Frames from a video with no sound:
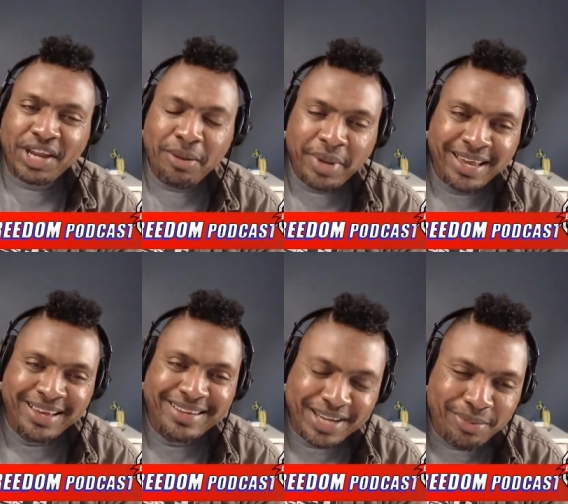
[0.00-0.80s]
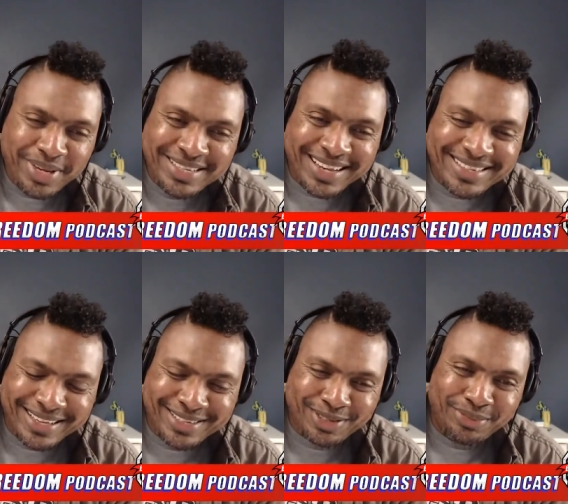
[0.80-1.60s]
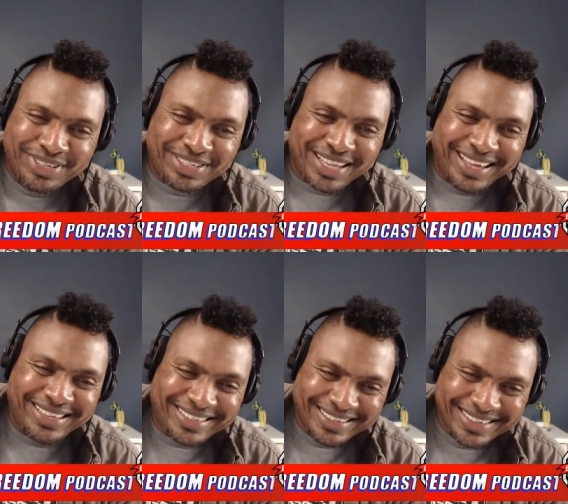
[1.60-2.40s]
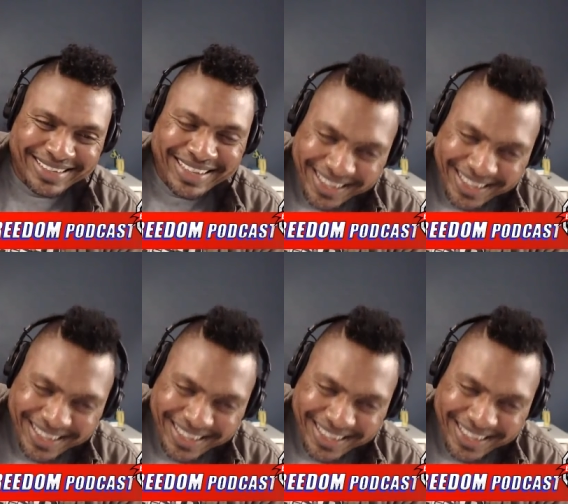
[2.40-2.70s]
JB JB says that's too much light.